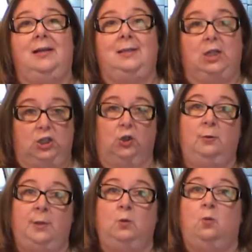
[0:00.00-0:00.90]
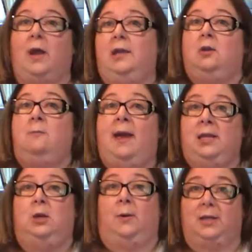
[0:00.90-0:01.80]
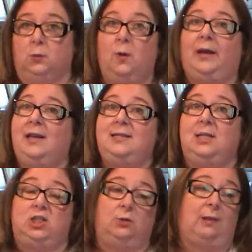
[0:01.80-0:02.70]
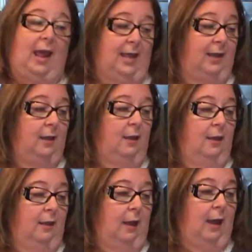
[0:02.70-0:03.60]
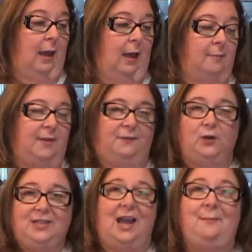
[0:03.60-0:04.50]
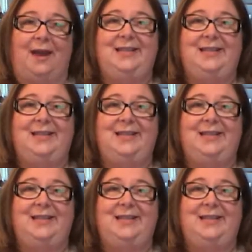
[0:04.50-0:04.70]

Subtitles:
determine what your menu is, what it is that you like. The first time I